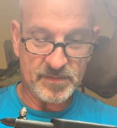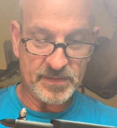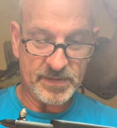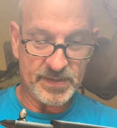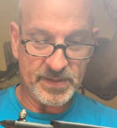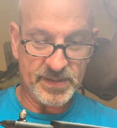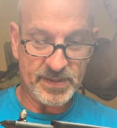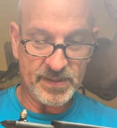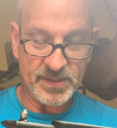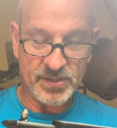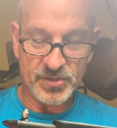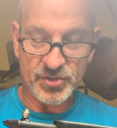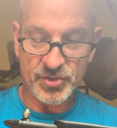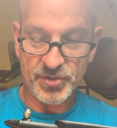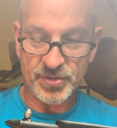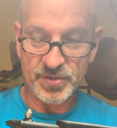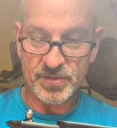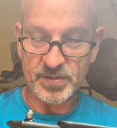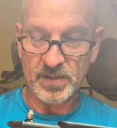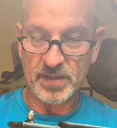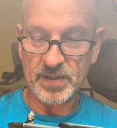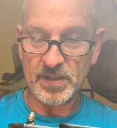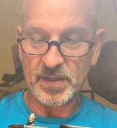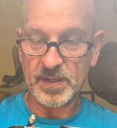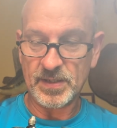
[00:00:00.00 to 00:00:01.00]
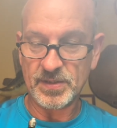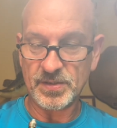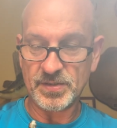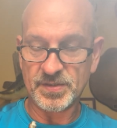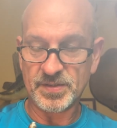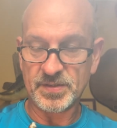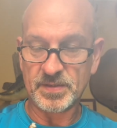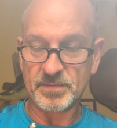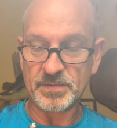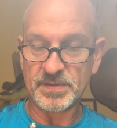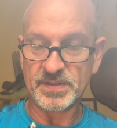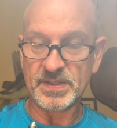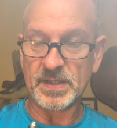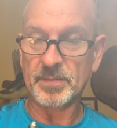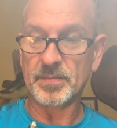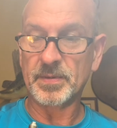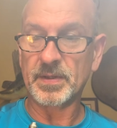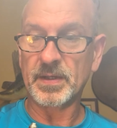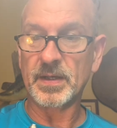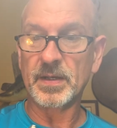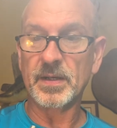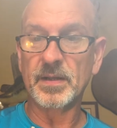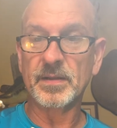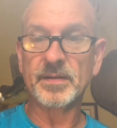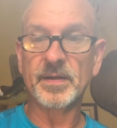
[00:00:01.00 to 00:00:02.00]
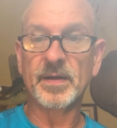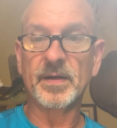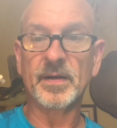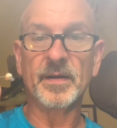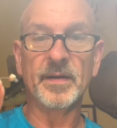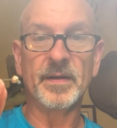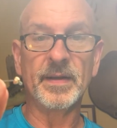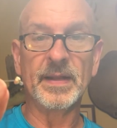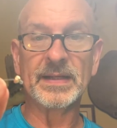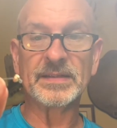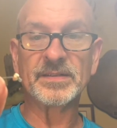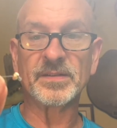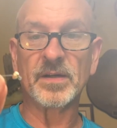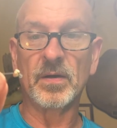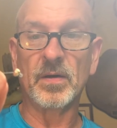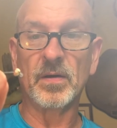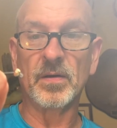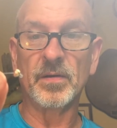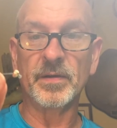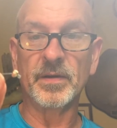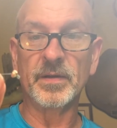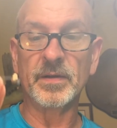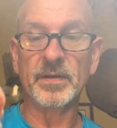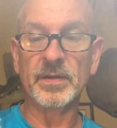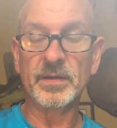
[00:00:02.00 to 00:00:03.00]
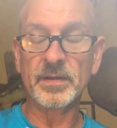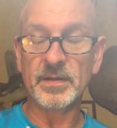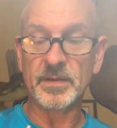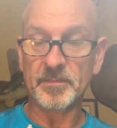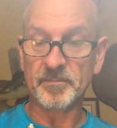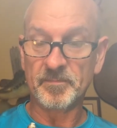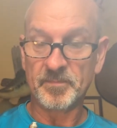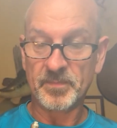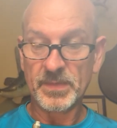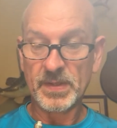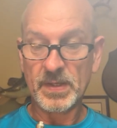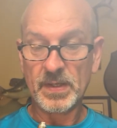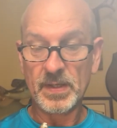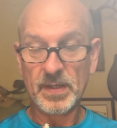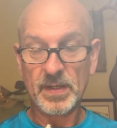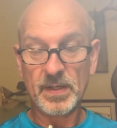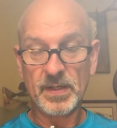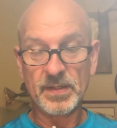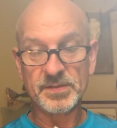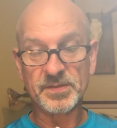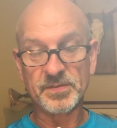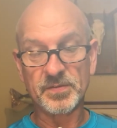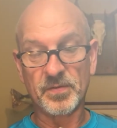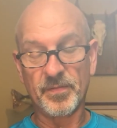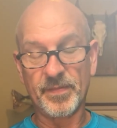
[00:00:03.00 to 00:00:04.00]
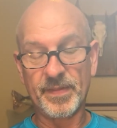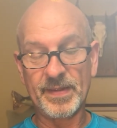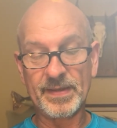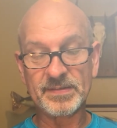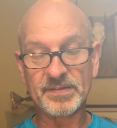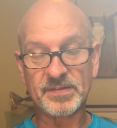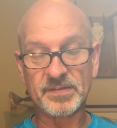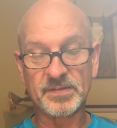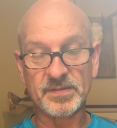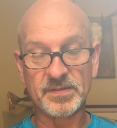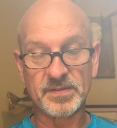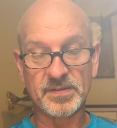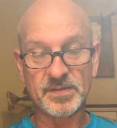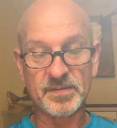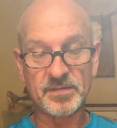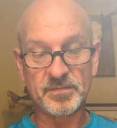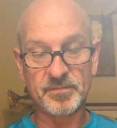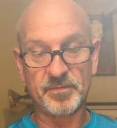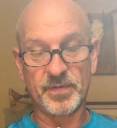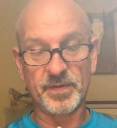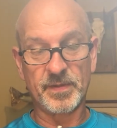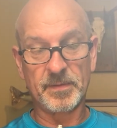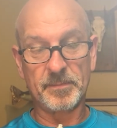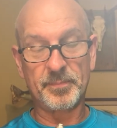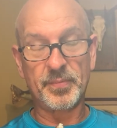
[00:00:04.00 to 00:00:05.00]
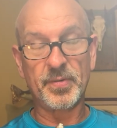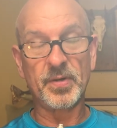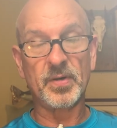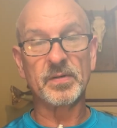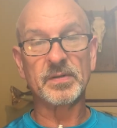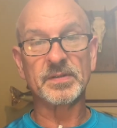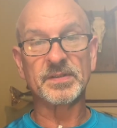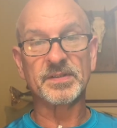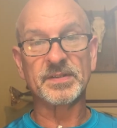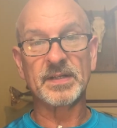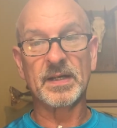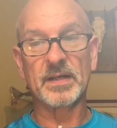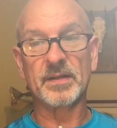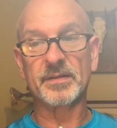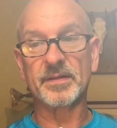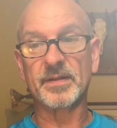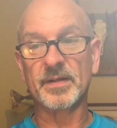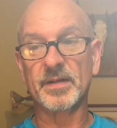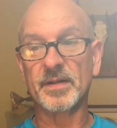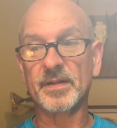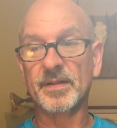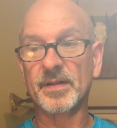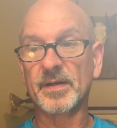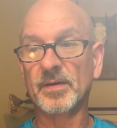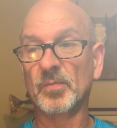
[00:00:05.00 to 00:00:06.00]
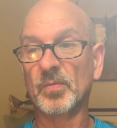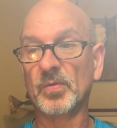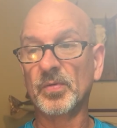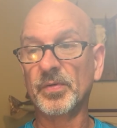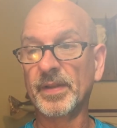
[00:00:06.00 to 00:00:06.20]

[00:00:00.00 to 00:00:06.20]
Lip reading: edge. I just was able to get it there, and that's all you need. So this is for the purists out there that will